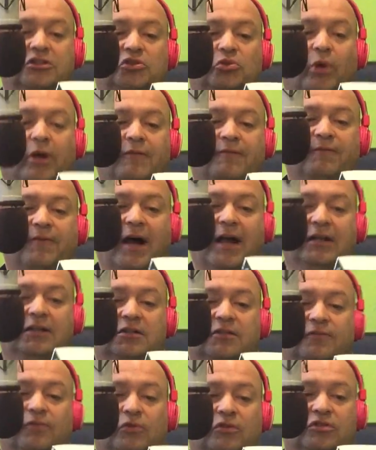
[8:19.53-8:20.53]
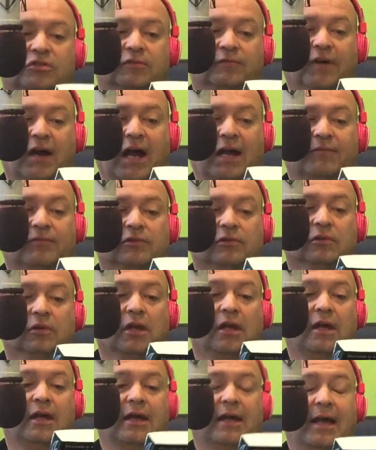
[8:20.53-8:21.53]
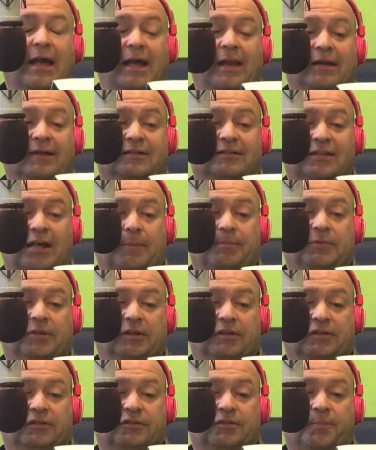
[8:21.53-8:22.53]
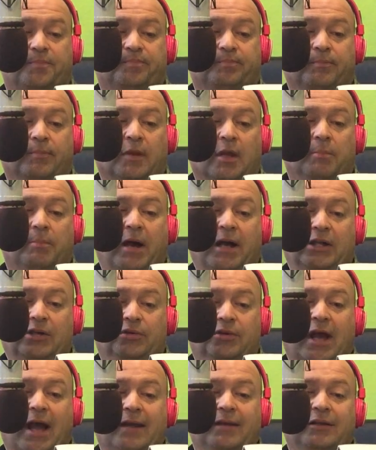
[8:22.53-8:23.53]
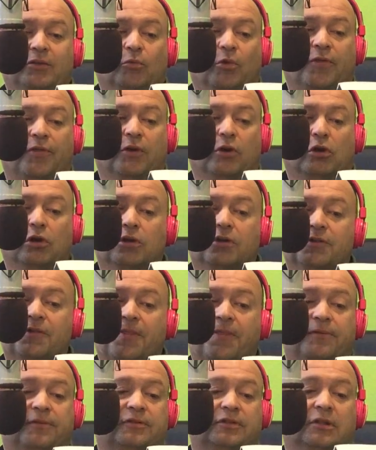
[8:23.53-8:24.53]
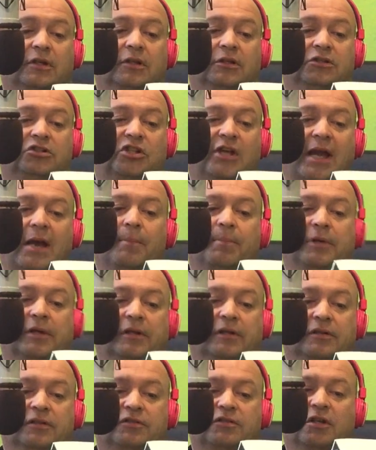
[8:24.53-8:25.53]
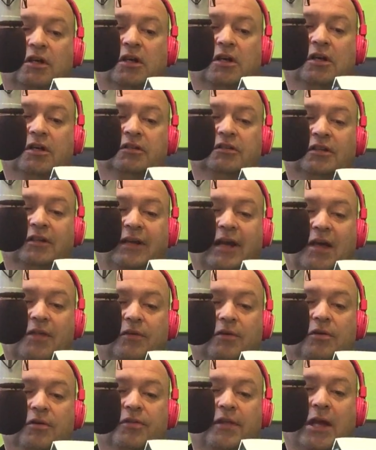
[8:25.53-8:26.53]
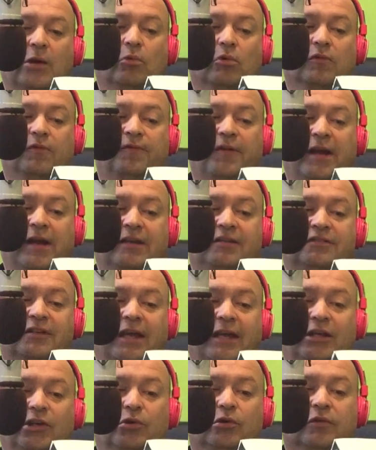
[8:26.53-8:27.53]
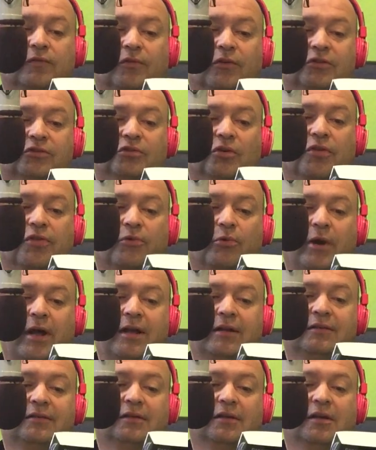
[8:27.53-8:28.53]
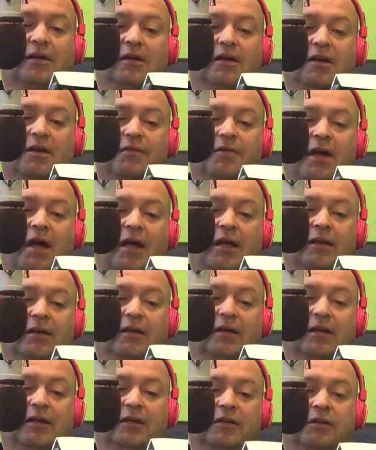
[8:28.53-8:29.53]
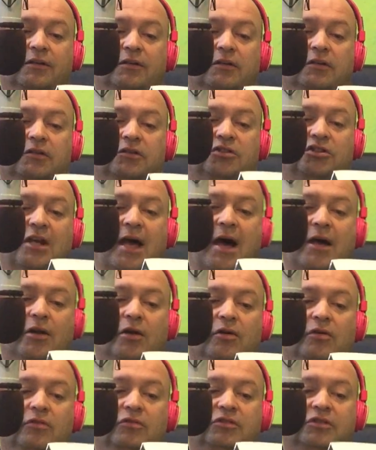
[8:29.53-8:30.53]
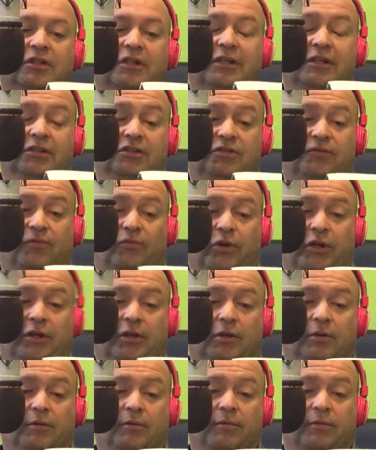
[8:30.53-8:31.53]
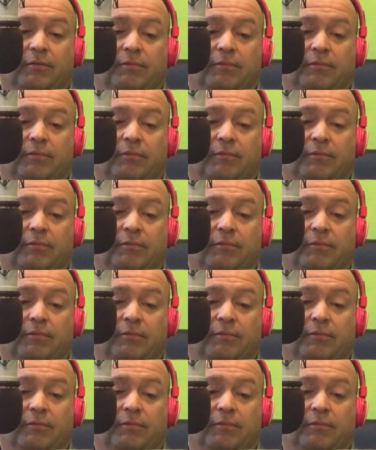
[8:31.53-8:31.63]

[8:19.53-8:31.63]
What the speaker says: into a fight for survival and acceptance. By uniting with Earth's champions, together they will face a universal threat that shadows his freedom.